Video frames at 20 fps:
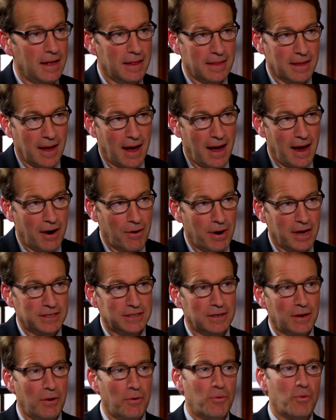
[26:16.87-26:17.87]
The
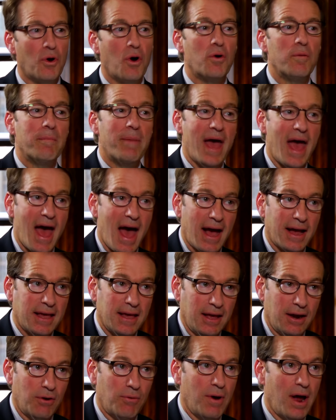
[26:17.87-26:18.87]
IRS wrote
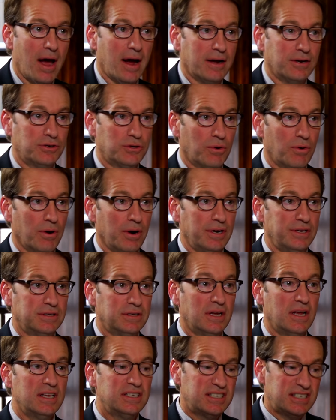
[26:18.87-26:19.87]
back
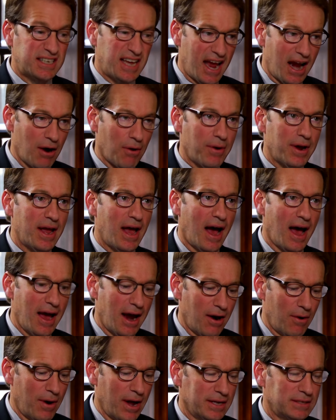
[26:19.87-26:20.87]
interrogatories, scary
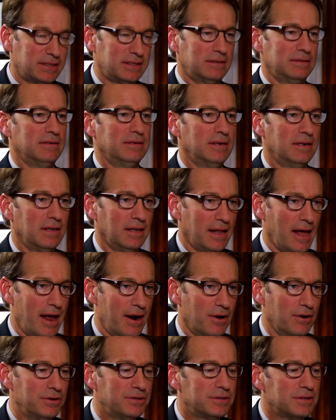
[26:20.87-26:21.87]
IRS
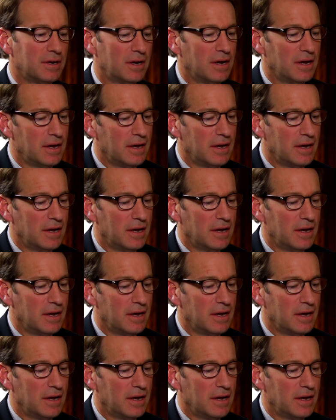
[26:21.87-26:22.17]
letters.